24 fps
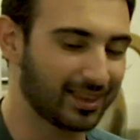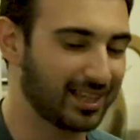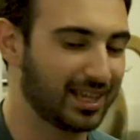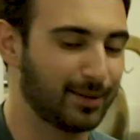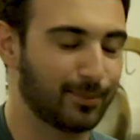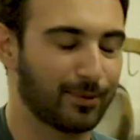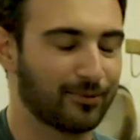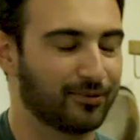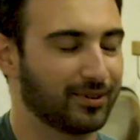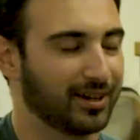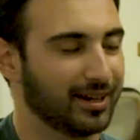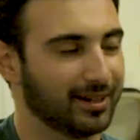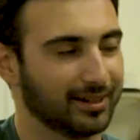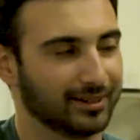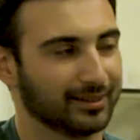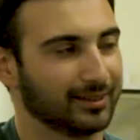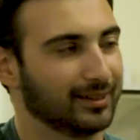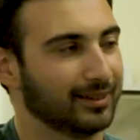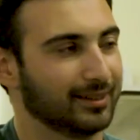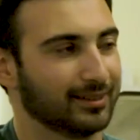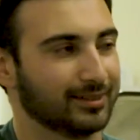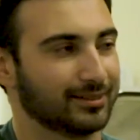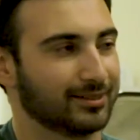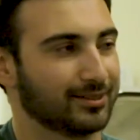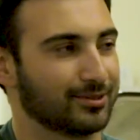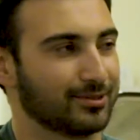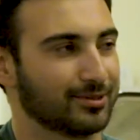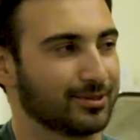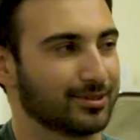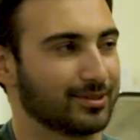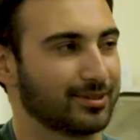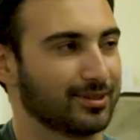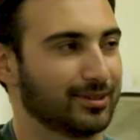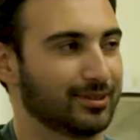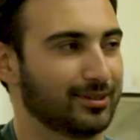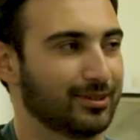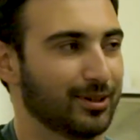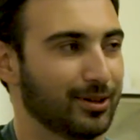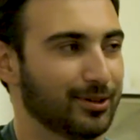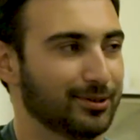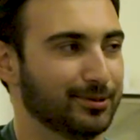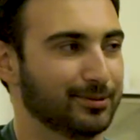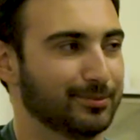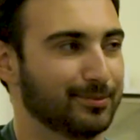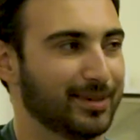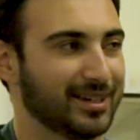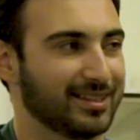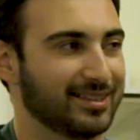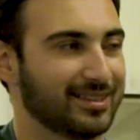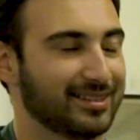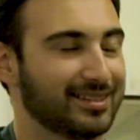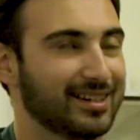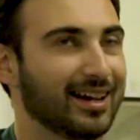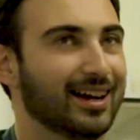Keep on forgetting, just go, make the